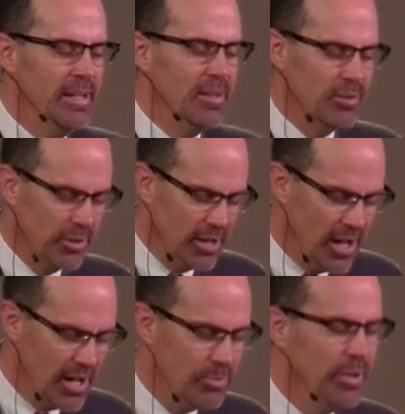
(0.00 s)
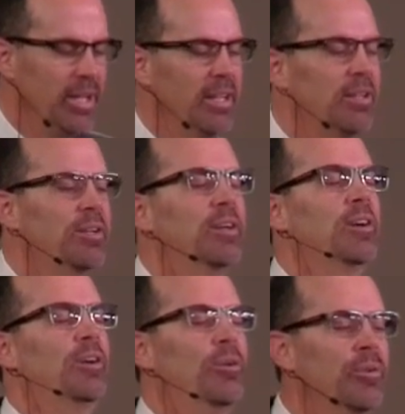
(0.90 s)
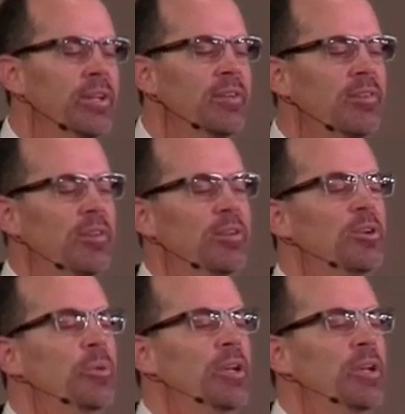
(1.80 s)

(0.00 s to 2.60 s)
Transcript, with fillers: And so, God, we look only to you.